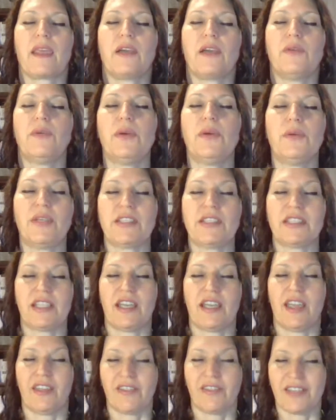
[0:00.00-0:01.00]
We work
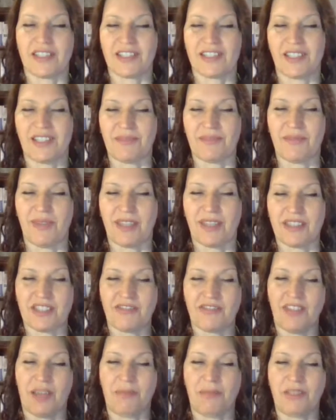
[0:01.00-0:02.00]
together as an immense
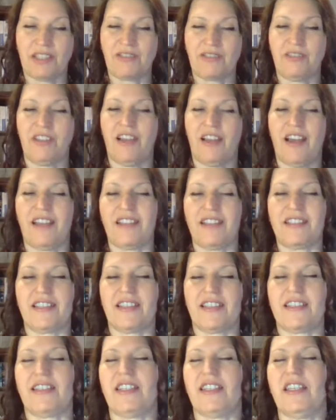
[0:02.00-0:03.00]
family of light. As
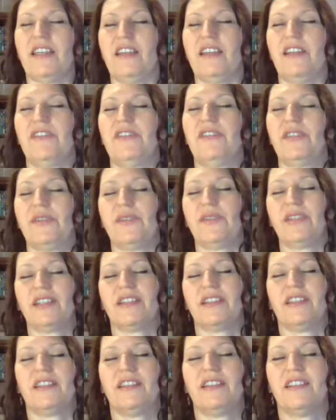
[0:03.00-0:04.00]
I see it, I feel
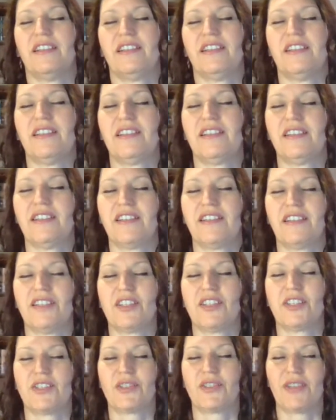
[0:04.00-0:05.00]
the
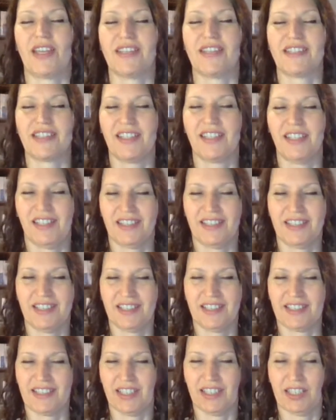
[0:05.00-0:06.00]
strands connecting
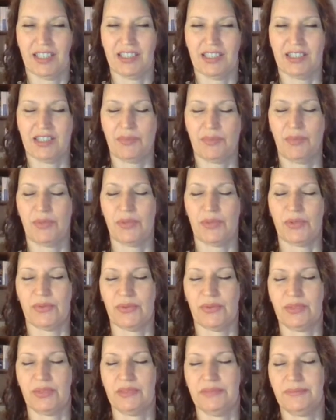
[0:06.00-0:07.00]
us each, this
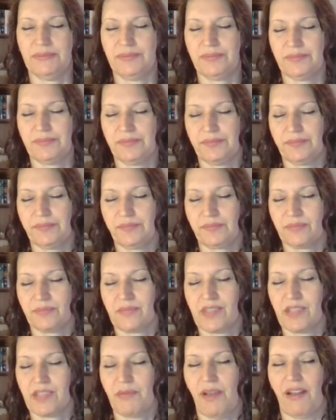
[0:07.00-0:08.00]
beautiful
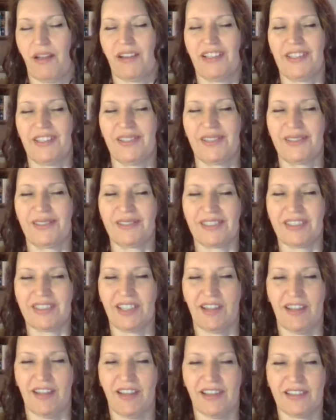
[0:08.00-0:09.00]
sparkling golden
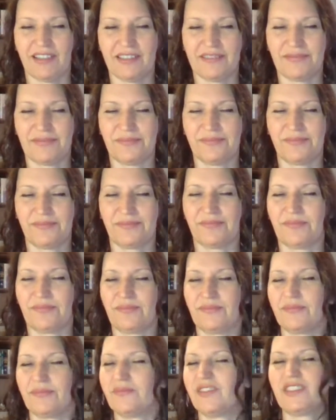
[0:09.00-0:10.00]
light.
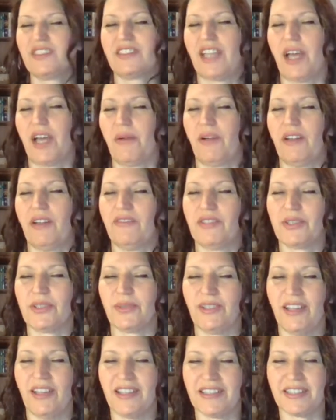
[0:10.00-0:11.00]
Just how I
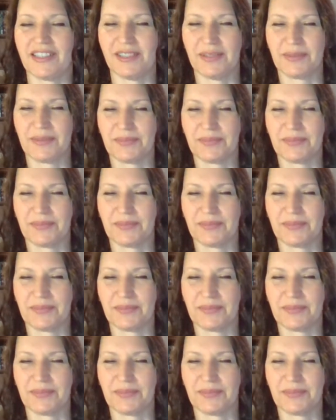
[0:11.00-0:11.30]
visualize it.